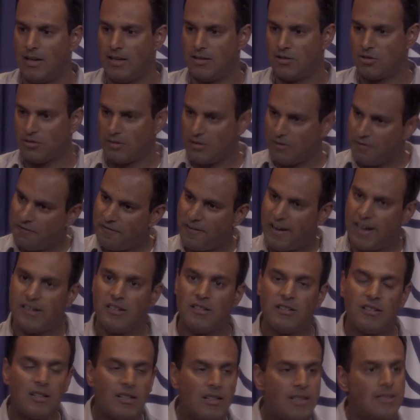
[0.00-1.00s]
And so the
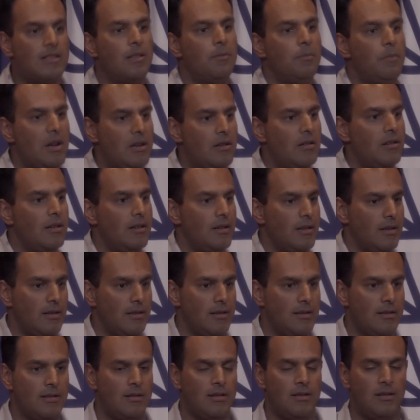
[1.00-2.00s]
finer it is, the better it
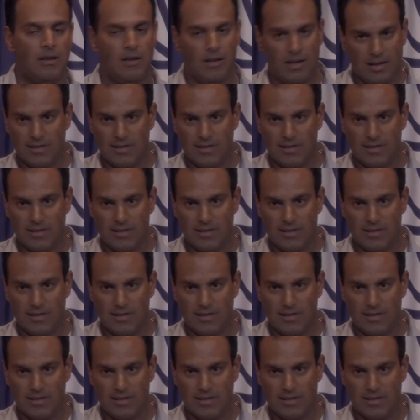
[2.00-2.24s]
is,